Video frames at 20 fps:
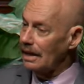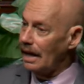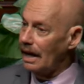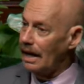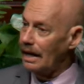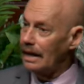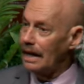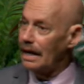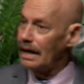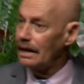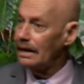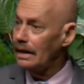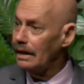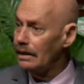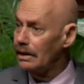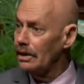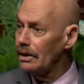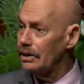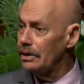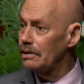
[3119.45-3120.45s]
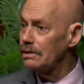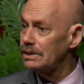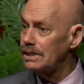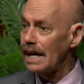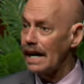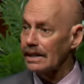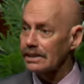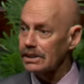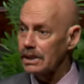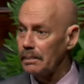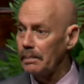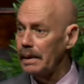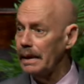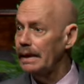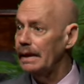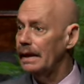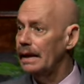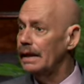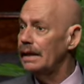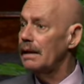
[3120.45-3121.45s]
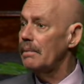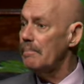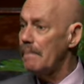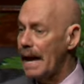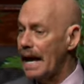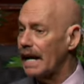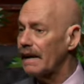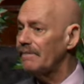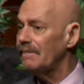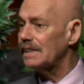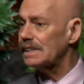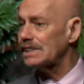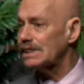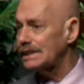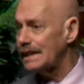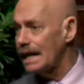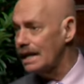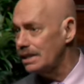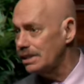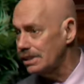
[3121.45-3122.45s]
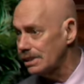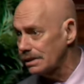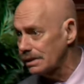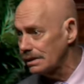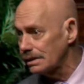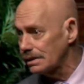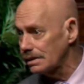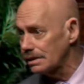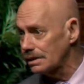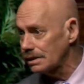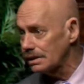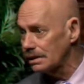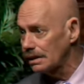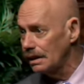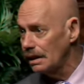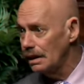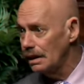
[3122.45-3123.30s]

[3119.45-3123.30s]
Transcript: and then in the New Testament in the manifestations.